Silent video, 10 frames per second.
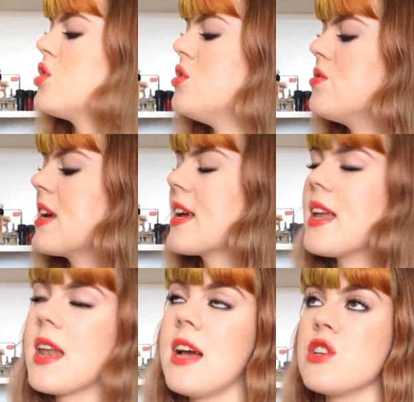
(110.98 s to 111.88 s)
So you can
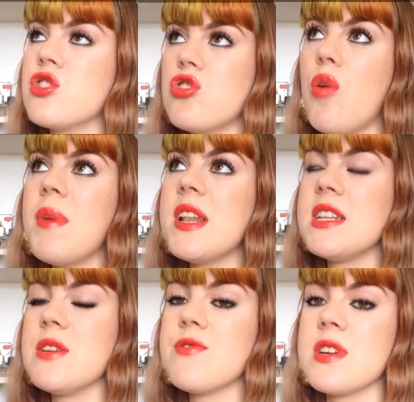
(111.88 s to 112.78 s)
get like so many
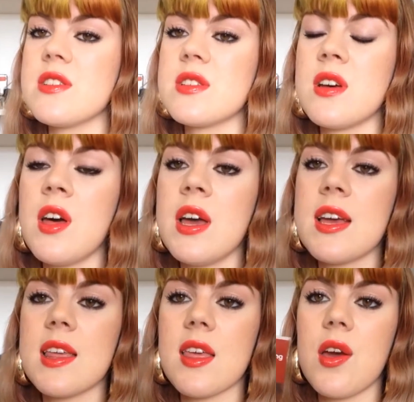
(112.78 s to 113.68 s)
different
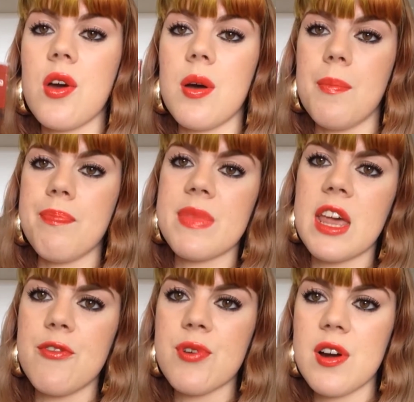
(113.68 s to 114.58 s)

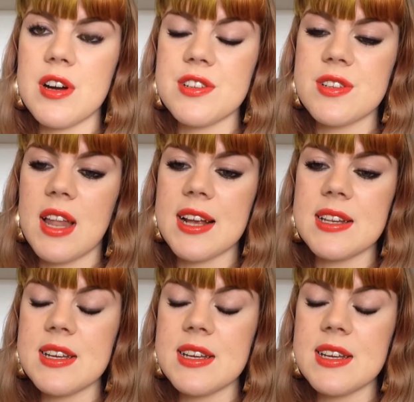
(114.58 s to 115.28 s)
gift cards like